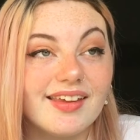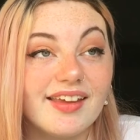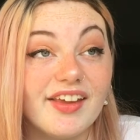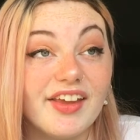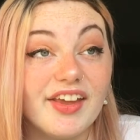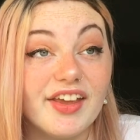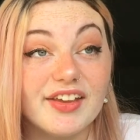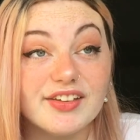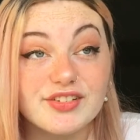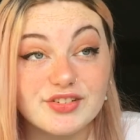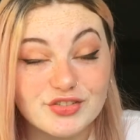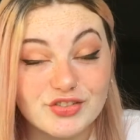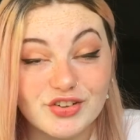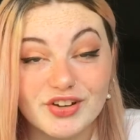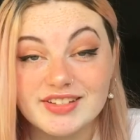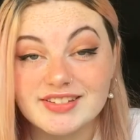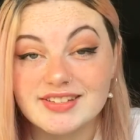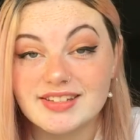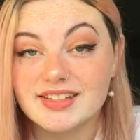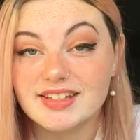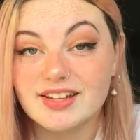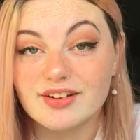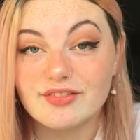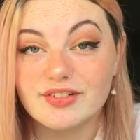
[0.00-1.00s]

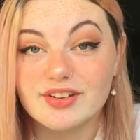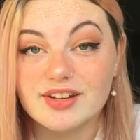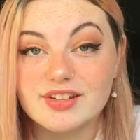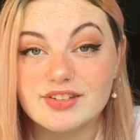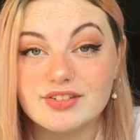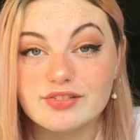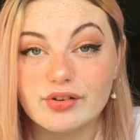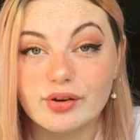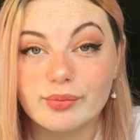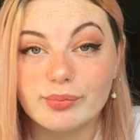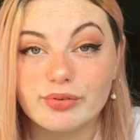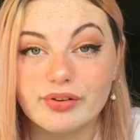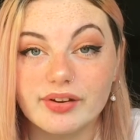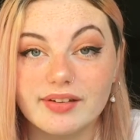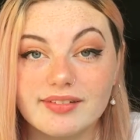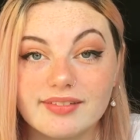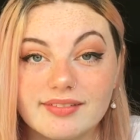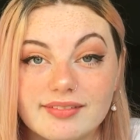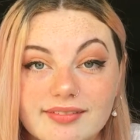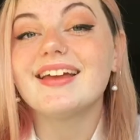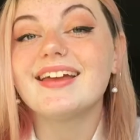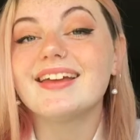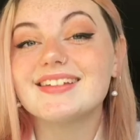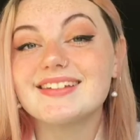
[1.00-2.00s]
interesting of an inscription.
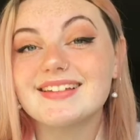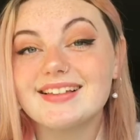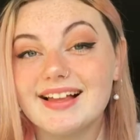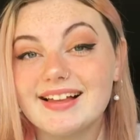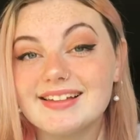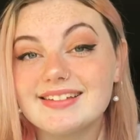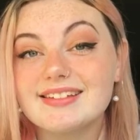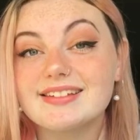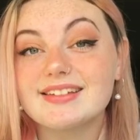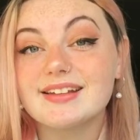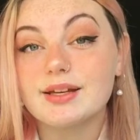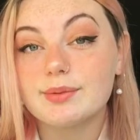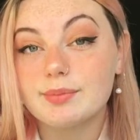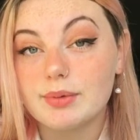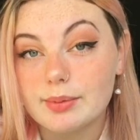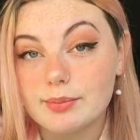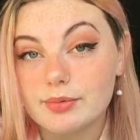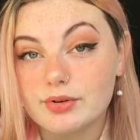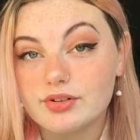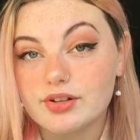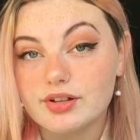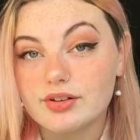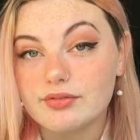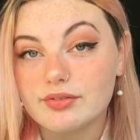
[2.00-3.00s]
It's classed as a
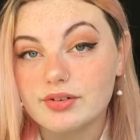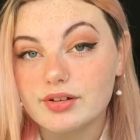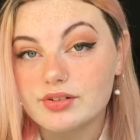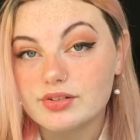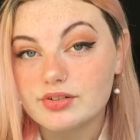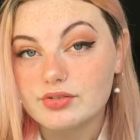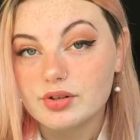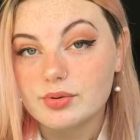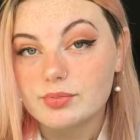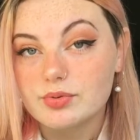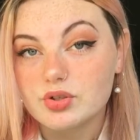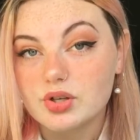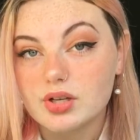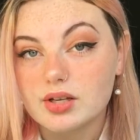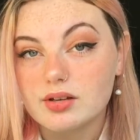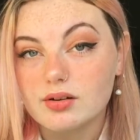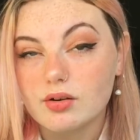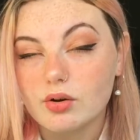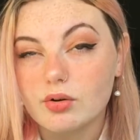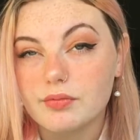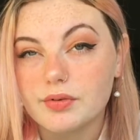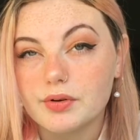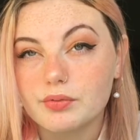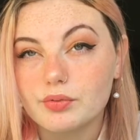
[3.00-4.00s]
commemorative inscription
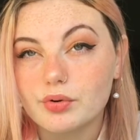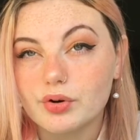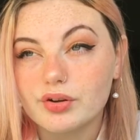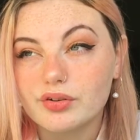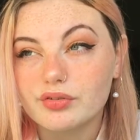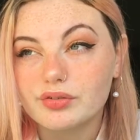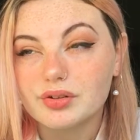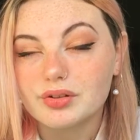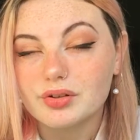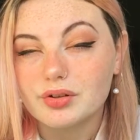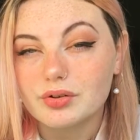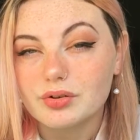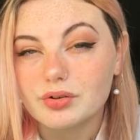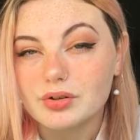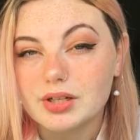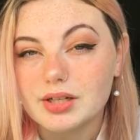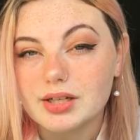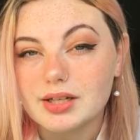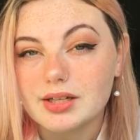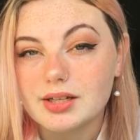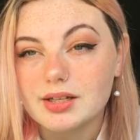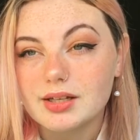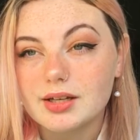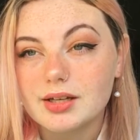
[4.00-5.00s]
of a royal
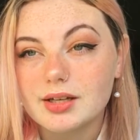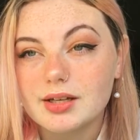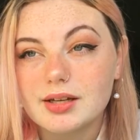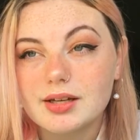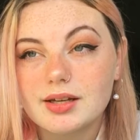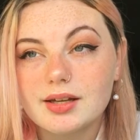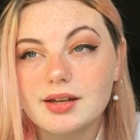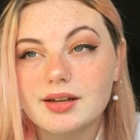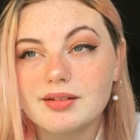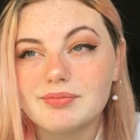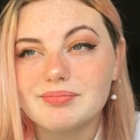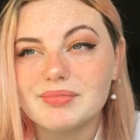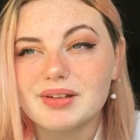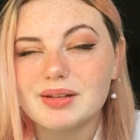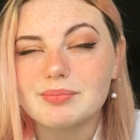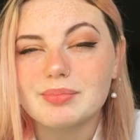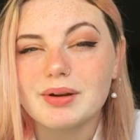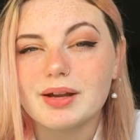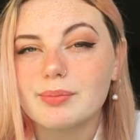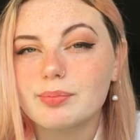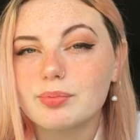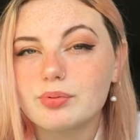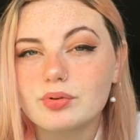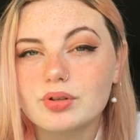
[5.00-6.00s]
decree made
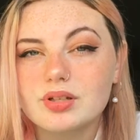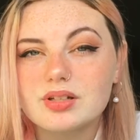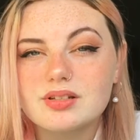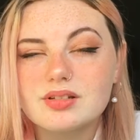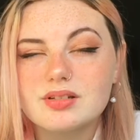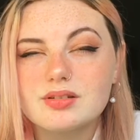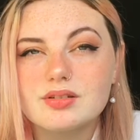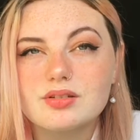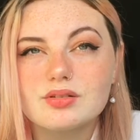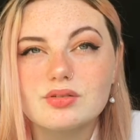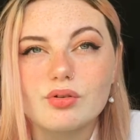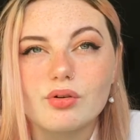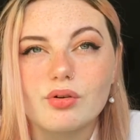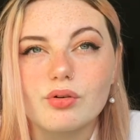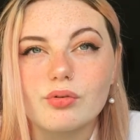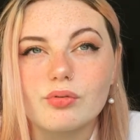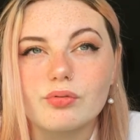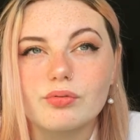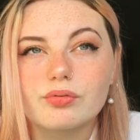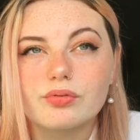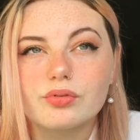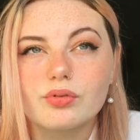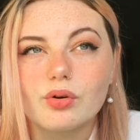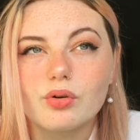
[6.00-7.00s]
by priests
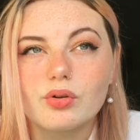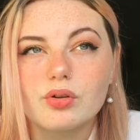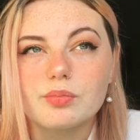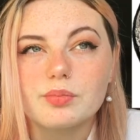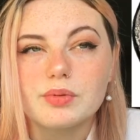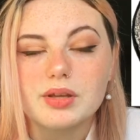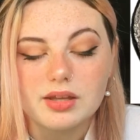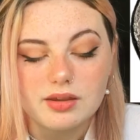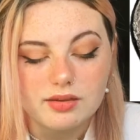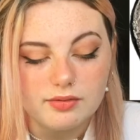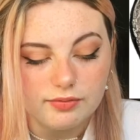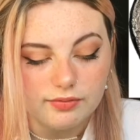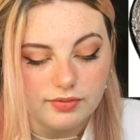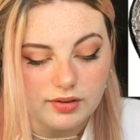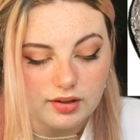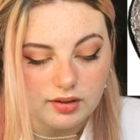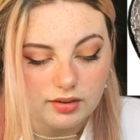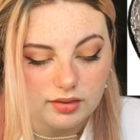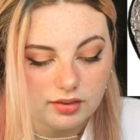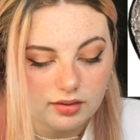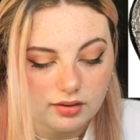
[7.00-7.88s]
of Ptolemy V,